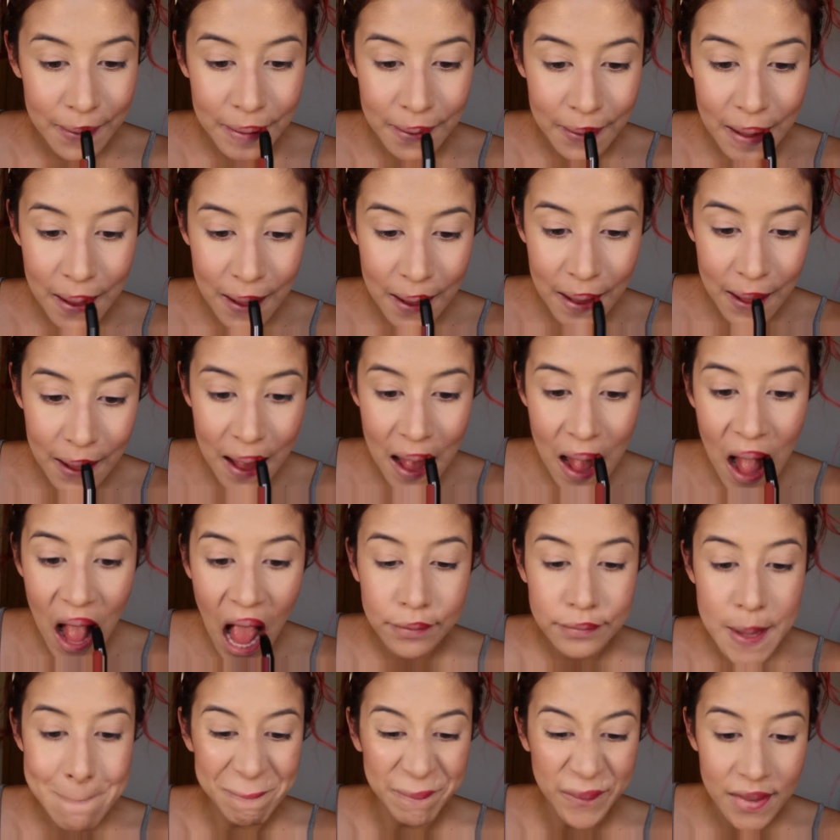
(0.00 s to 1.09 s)
matte
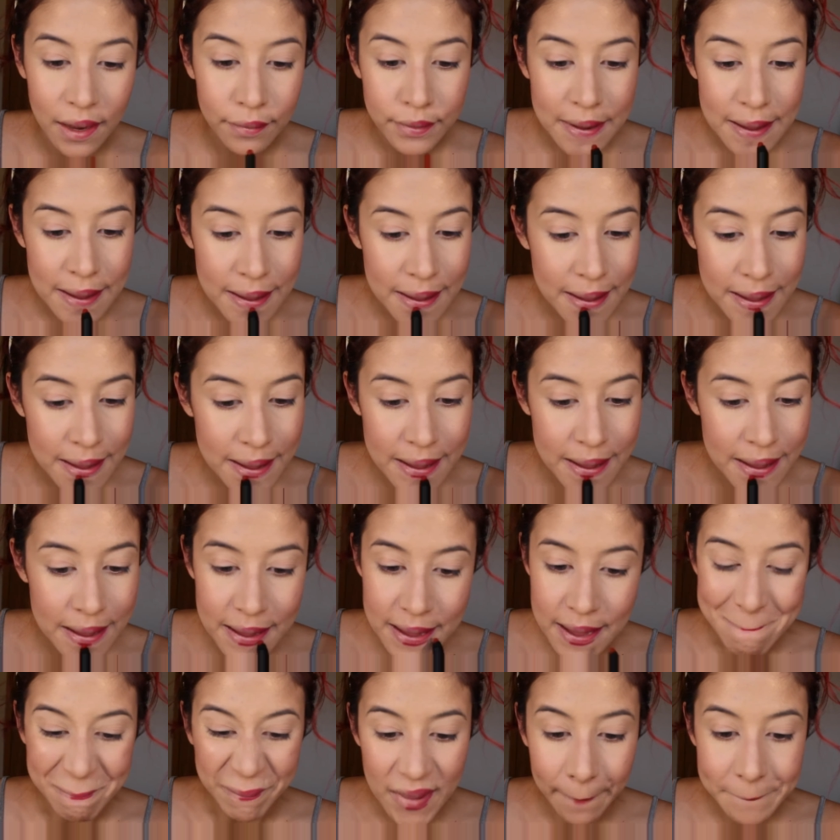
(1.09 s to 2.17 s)
velvet lip
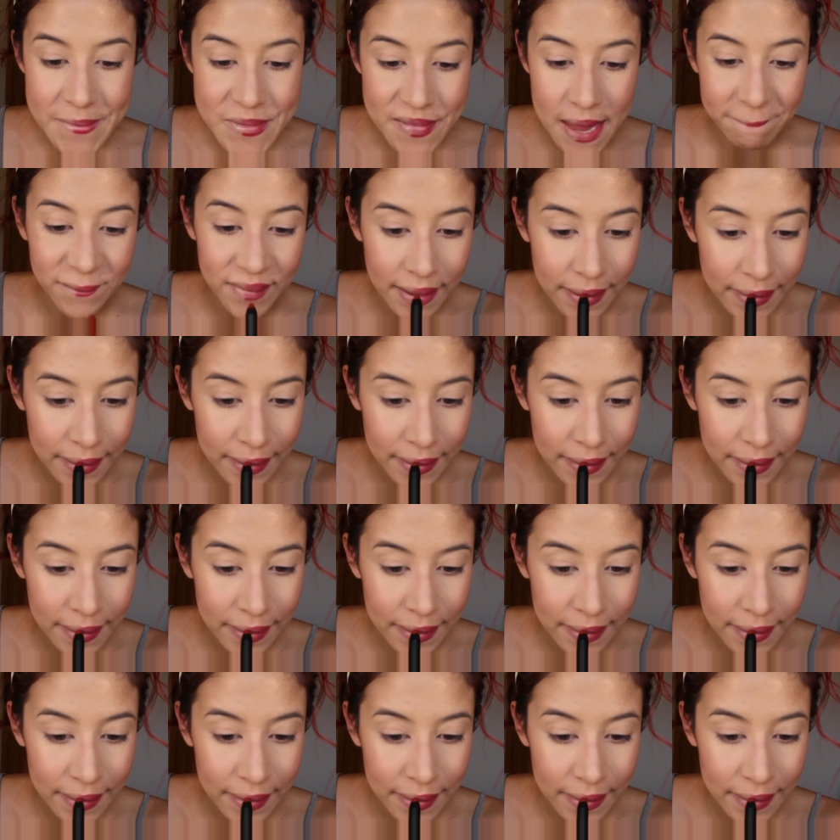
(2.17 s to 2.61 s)
crayon in the